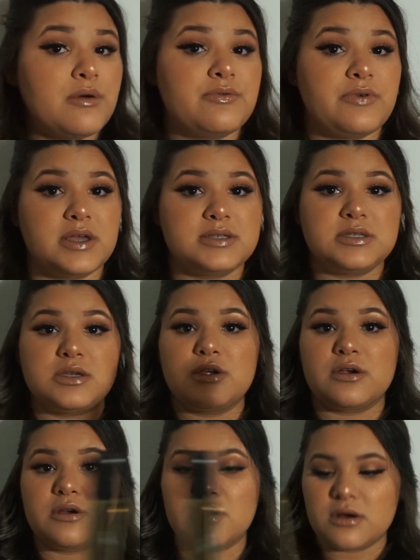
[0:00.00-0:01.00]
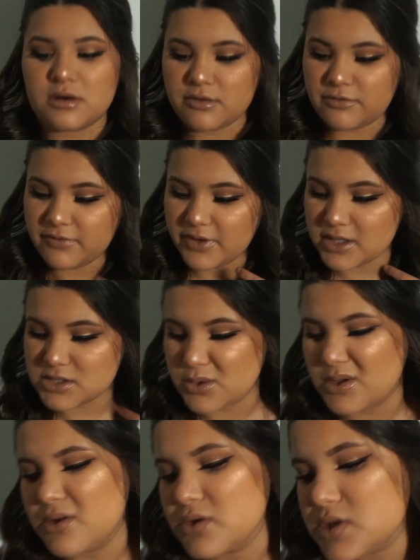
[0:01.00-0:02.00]
facing your face, so
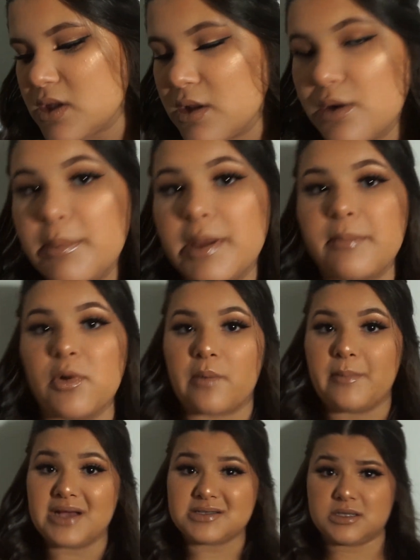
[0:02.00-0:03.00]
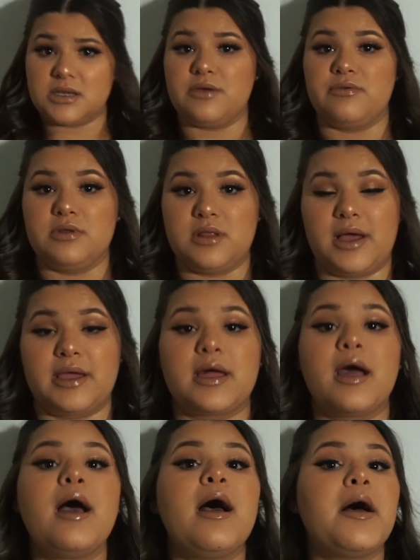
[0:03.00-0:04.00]
it looks a little bit more messy if you like
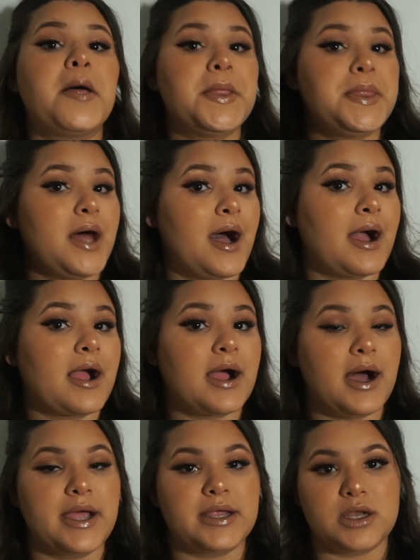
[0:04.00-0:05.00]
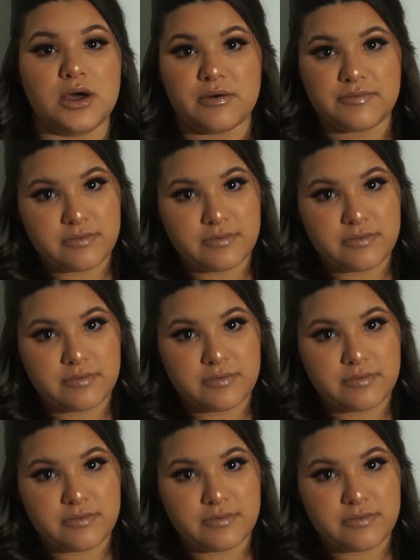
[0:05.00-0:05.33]
that kind of